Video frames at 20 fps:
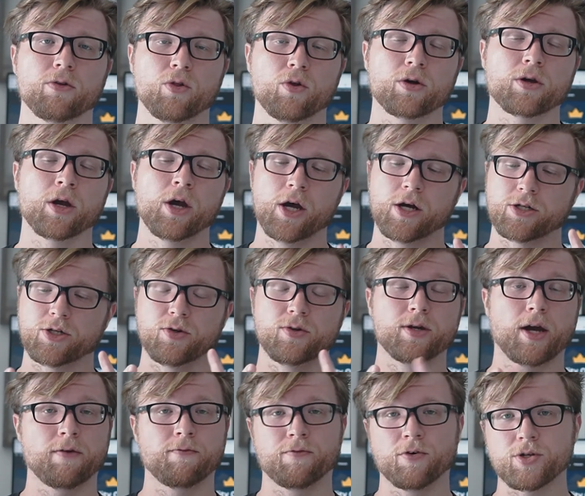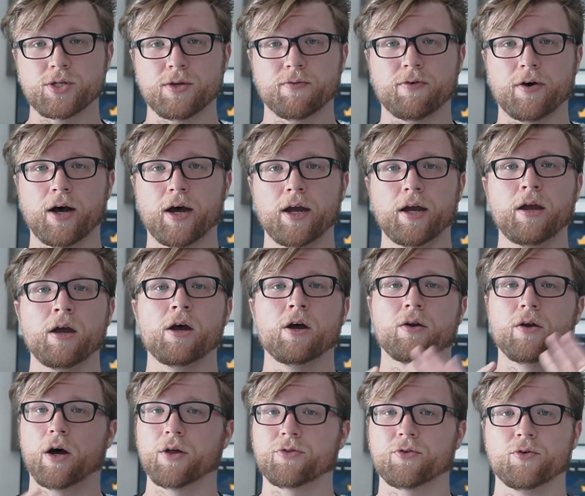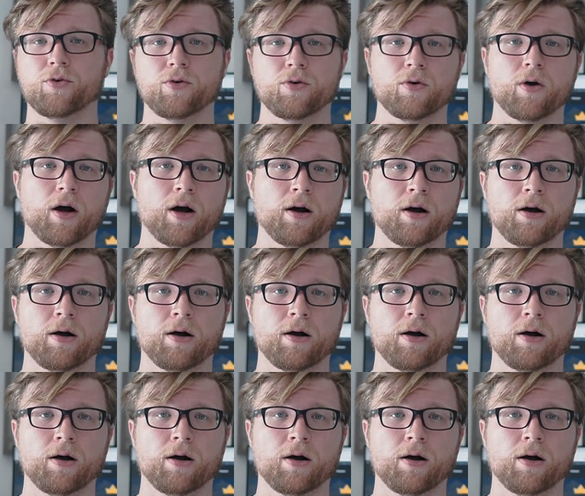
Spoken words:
Look to diversify, not through